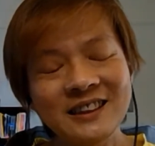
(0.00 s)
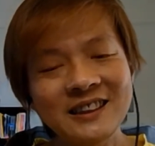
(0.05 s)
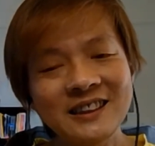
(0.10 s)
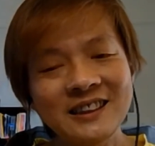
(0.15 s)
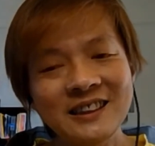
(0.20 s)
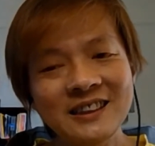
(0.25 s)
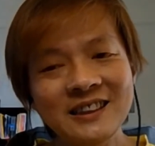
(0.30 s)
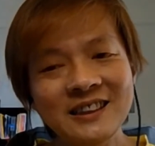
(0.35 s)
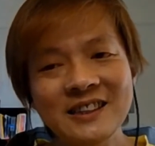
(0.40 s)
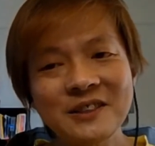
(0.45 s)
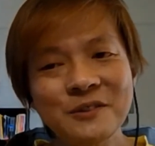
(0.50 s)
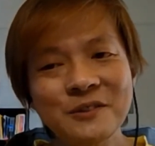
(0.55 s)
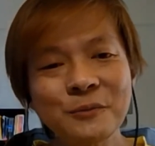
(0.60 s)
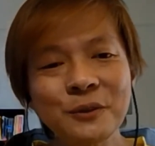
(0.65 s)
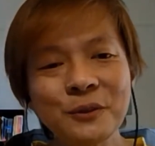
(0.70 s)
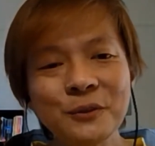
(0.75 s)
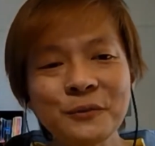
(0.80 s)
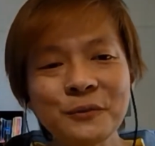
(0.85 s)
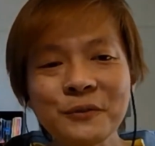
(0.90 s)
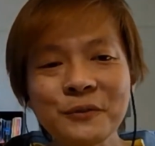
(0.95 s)
It is one
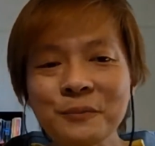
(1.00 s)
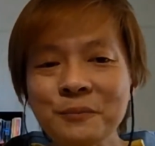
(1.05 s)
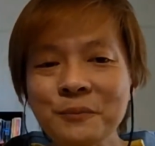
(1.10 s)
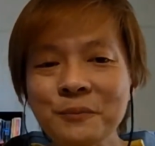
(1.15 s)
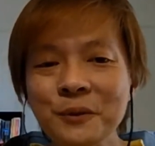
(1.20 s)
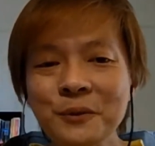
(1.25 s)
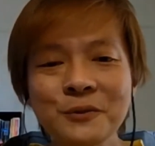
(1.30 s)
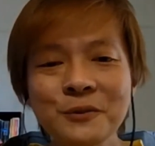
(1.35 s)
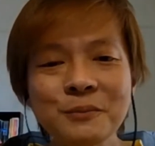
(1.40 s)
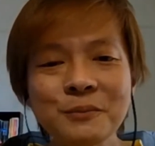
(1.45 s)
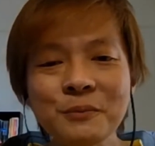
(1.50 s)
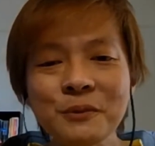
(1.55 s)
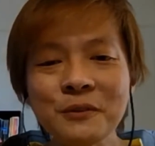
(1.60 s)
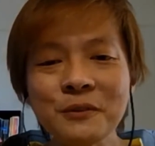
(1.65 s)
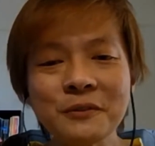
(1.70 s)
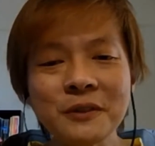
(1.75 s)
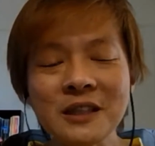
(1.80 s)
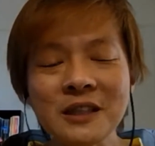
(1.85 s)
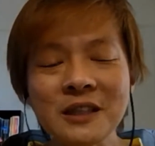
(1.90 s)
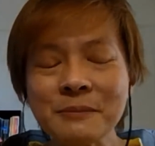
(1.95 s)
of the most beautiful
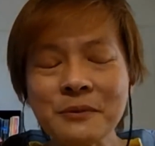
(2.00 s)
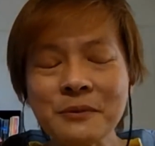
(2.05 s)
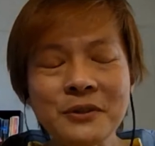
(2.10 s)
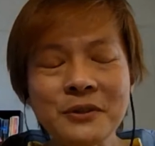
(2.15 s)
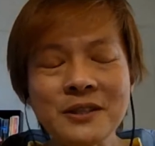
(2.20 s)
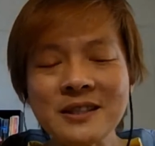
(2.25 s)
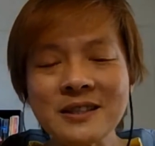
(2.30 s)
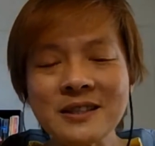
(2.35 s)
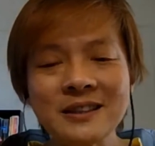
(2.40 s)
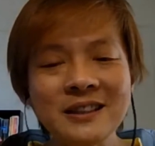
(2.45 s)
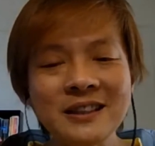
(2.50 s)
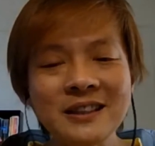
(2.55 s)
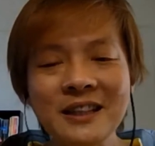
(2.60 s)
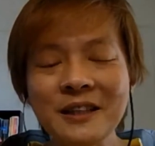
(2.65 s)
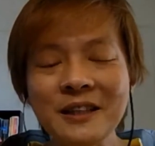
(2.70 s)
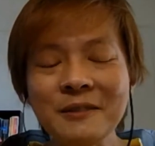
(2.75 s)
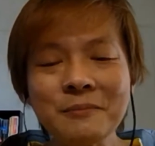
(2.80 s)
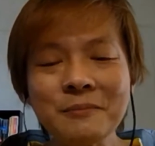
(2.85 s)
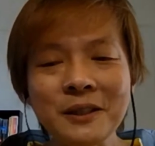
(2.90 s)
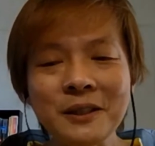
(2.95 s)
experiences in
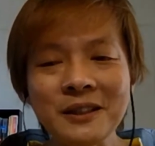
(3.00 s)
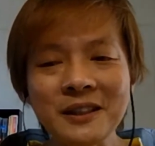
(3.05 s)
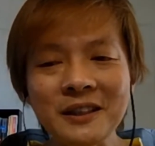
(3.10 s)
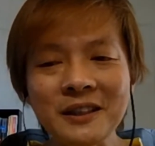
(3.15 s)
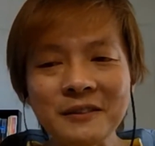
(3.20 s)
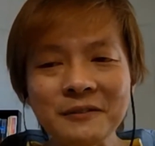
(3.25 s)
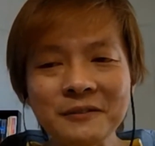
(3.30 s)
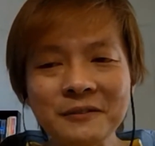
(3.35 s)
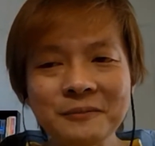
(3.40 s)
my life.